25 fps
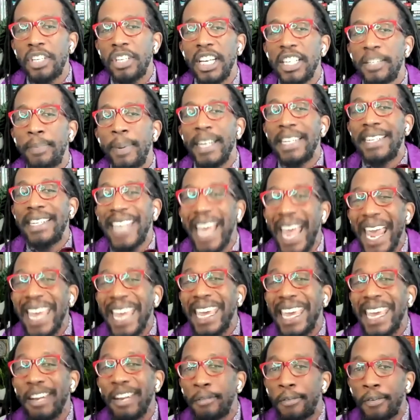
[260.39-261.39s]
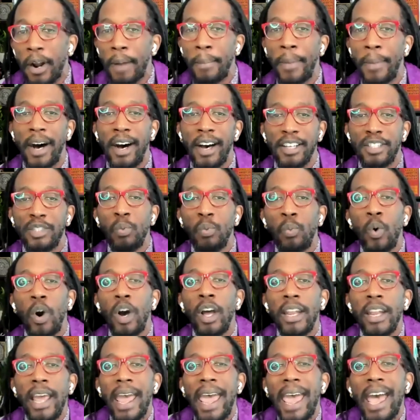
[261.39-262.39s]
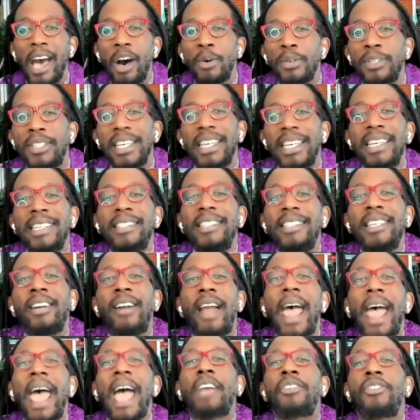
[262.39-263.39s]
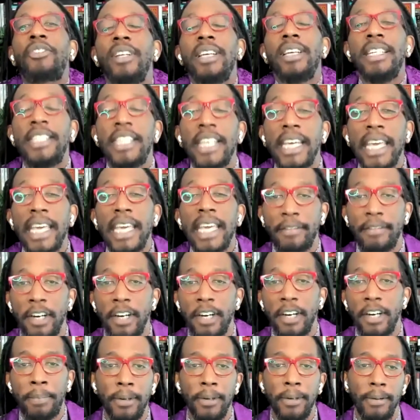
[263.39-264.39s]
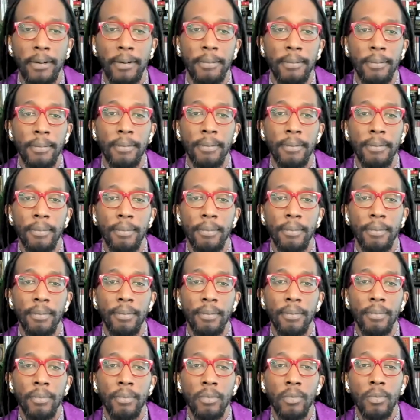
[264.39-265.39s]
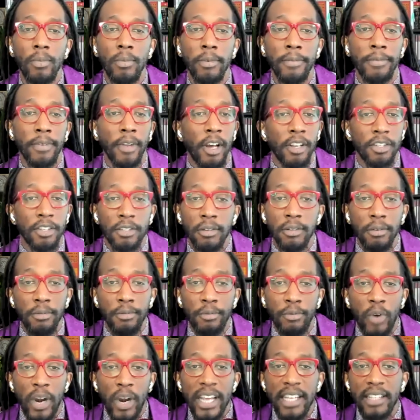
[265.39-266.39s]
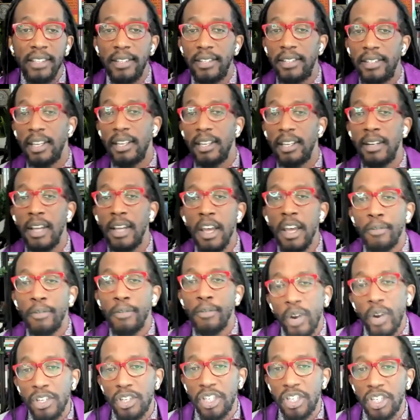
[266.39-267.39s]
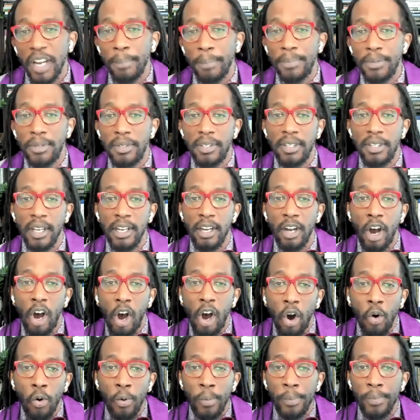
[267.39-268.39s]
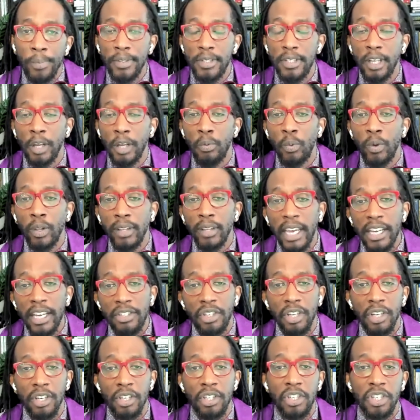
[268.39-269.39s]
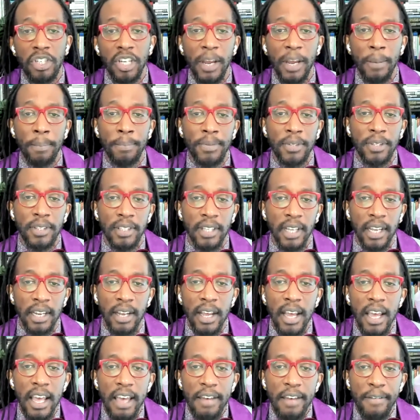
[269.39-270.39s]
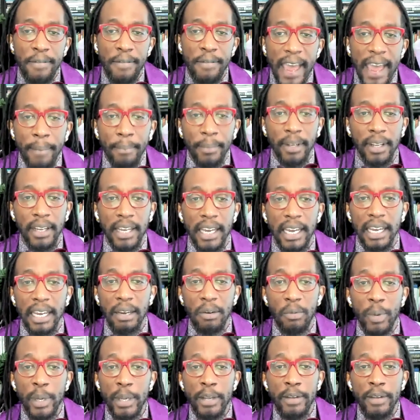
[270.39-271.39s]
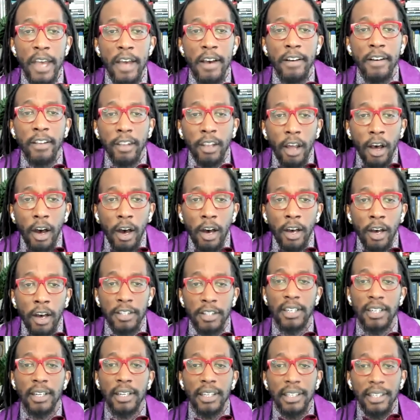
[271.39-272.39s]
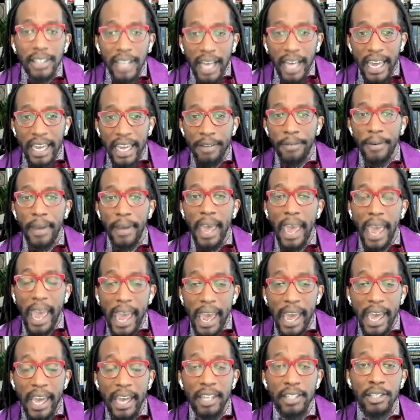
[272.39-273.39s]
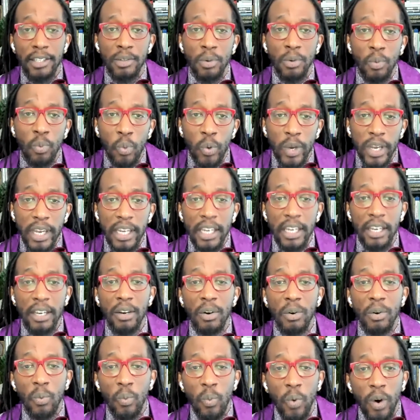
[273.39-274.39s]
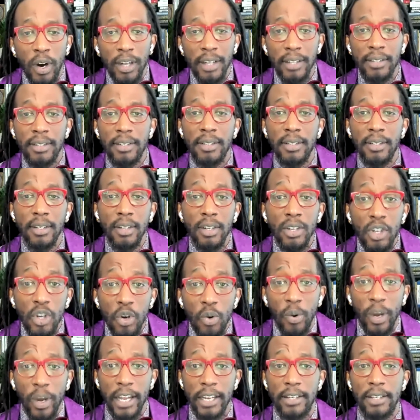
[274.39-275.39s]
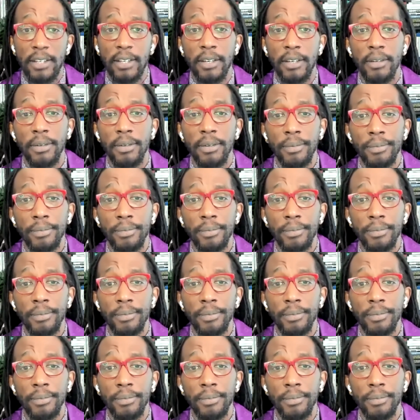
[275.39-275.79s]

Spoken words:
has been taken from us, what else is there actually to give up? We've lost friends and friendships and homes and relationships and family. We lost life as we once knew it.